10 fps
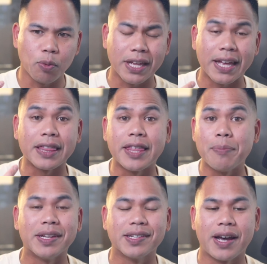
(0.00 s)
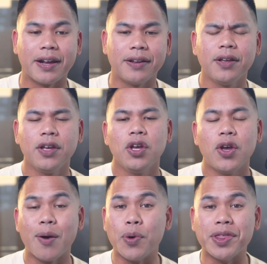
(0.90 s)
get them excited.
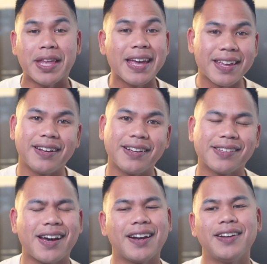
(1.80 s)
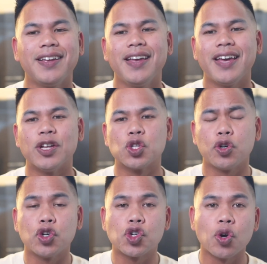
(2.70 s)
And when they get excited, it's
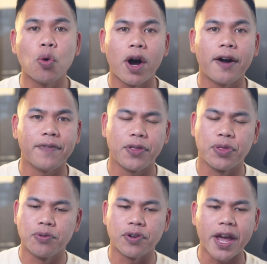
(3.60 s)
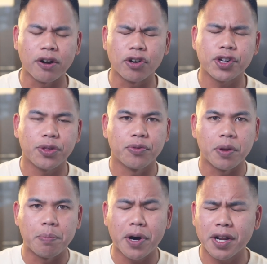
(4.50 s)
going to show off through their energy, through
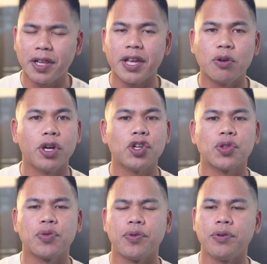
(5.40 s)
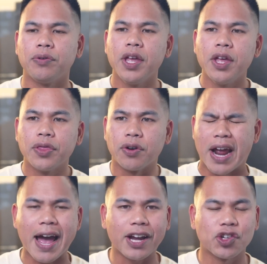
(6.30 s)
their body language, through their
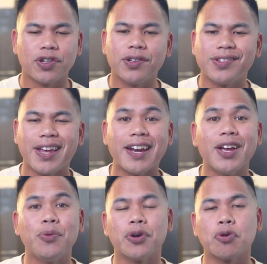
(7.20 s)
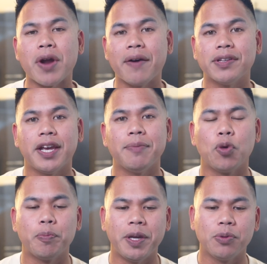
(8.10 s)
actions, and it will gravitate
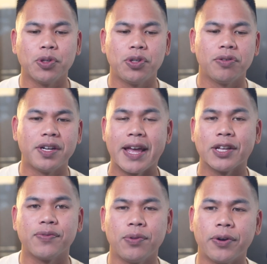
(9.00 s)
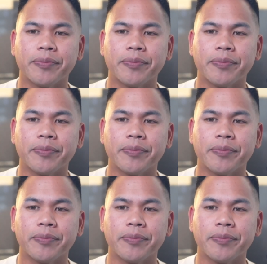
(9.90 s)
more people to the dance floor.